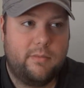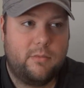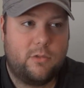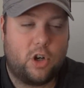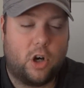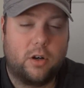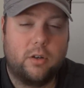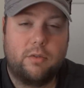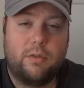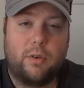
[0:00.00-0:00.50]

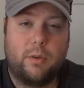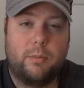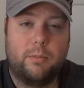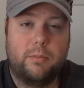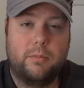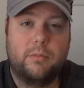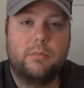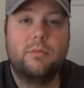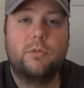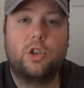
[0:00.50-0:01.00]
junk
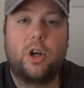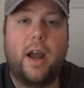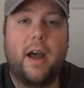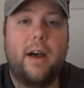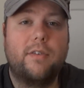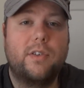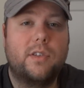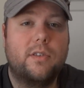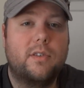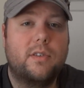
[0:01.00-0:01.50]
from
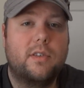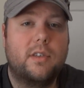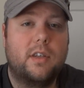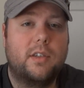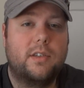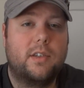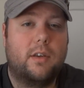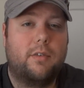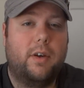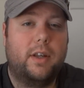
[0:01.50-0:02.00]
drafts and
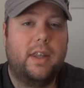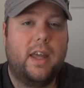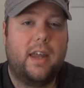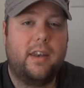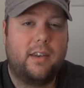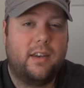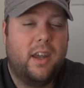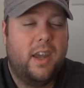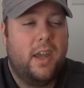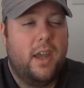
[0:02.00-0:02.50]
stuff like
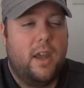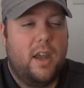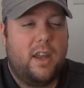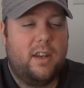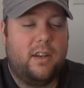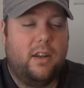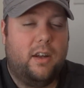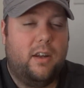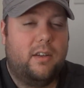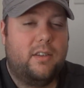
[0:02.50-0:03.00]
that, and
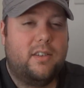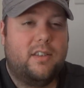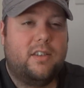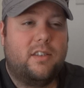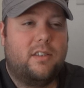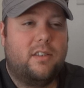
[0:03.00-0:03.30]
to,